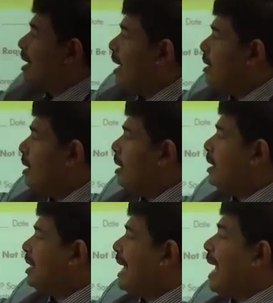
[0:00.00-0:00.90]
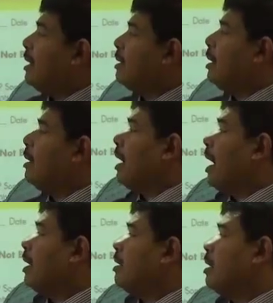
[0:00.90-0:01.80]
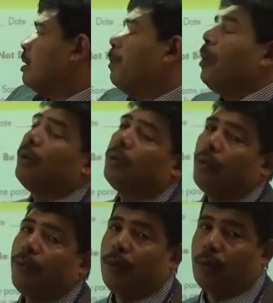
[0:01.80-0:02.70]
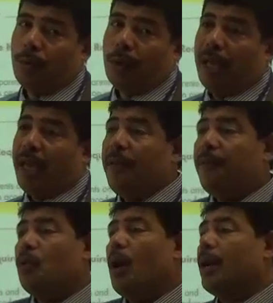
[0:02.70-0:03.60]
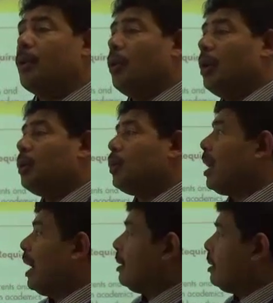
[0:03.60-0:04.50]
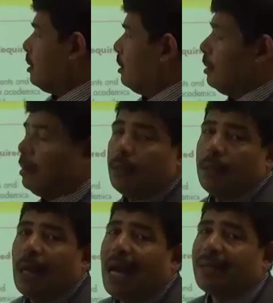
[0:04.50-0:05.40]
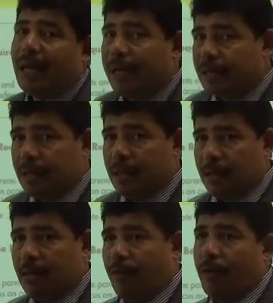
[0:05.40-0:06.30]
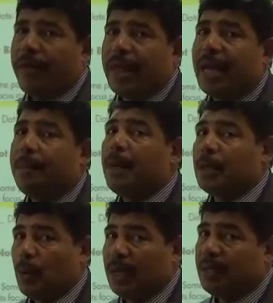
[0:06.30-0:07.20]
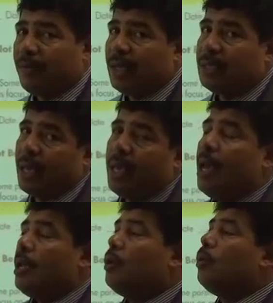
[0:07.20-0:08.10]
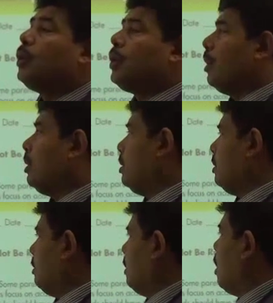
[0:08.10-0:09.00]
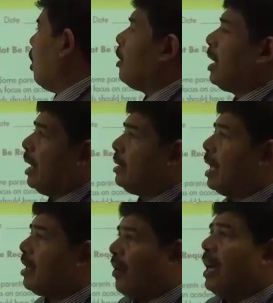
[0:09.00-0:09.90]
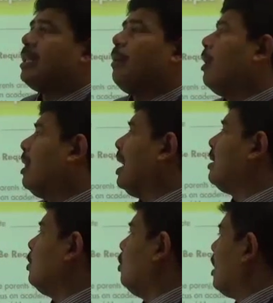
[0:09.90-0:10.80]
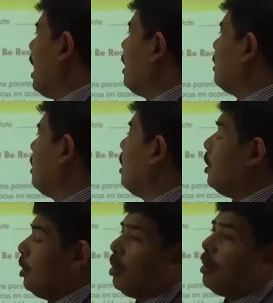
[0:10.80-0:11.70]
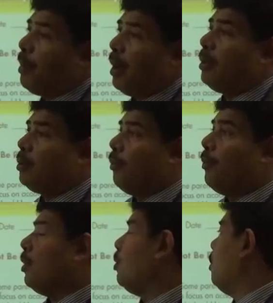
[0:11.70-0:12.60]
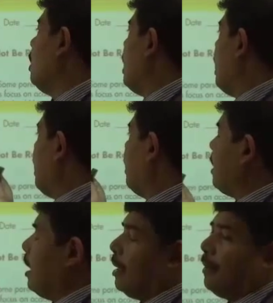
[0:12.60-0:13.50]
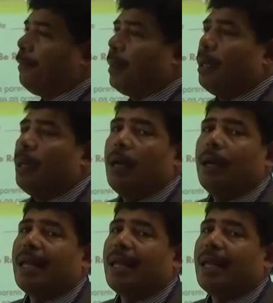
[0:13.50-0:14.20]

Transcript: The title states the writer's point of view. If you are going to write a title for the persuasive essay, you should, or it's advisable that you write your point of view in the